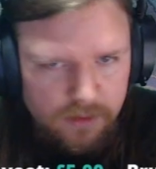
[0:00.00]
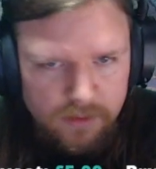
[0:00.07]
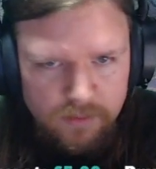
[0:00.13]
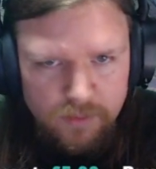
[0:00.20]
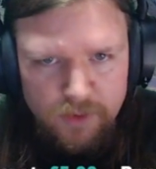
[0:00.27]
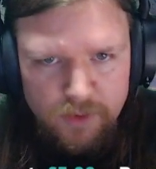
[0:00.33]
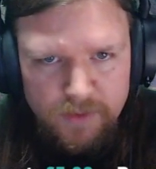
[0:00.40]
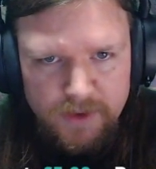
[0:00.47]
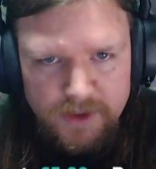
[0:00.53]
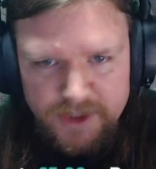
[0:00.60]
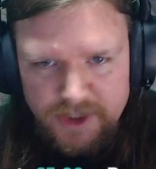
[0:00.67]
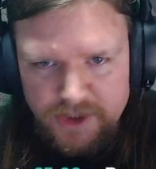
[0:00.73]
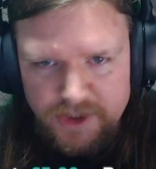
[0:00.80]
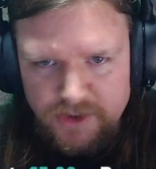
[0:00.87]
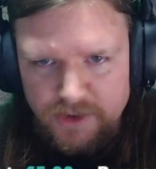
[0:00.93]

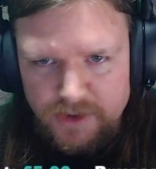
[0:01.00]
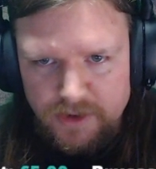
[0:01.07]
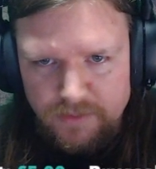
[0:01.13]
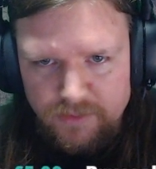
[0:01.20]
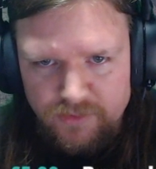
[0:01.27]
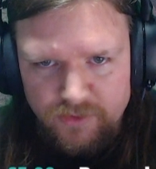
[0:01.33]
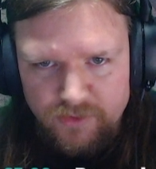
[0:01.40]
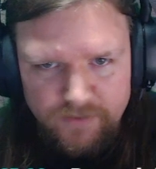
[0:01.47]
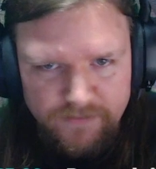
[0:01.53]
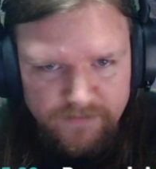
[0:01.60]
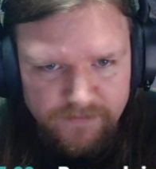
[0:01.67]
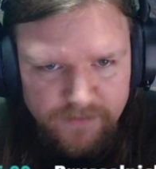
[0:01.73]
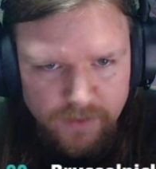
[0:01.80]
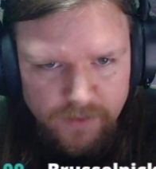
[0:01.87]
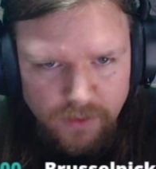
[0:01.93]
mobilizations come through,
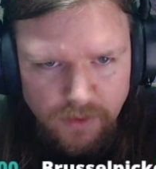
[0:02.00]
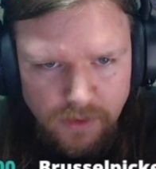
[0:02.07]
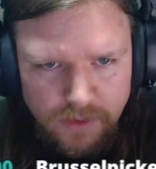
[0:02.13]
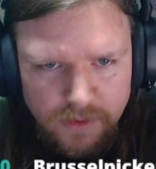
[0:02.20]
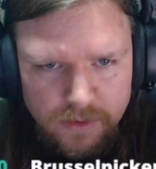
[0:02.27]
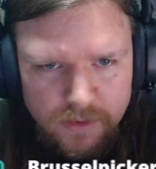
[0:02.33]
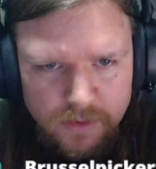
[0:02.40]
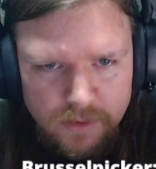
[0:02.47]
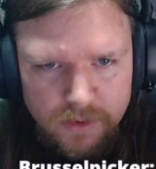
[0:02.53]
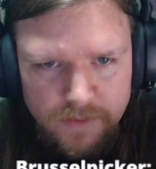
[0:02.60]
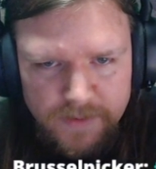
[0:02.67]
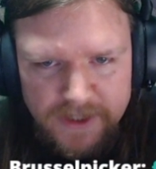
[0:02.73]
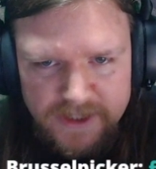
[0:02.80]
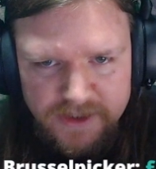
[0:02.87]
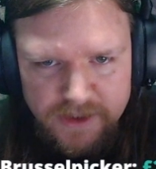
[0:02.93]
fuel
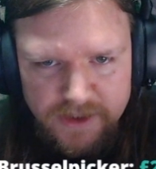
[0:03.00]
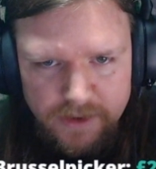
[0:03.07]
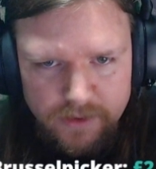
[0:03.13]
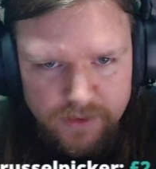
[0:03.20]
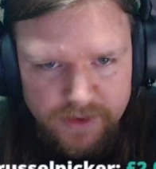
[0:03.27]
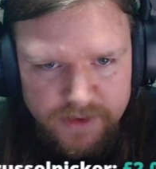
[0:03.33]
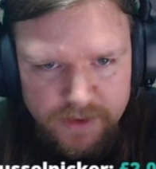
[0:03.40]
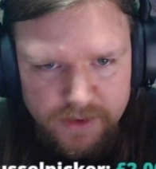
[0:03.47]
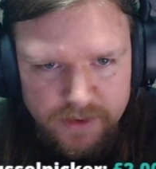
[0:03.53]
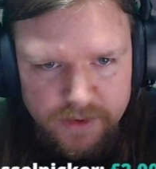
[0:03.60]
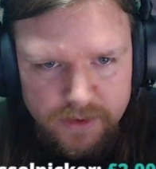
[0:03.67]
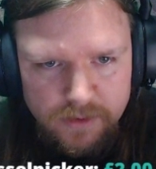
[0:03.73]
capacity increases?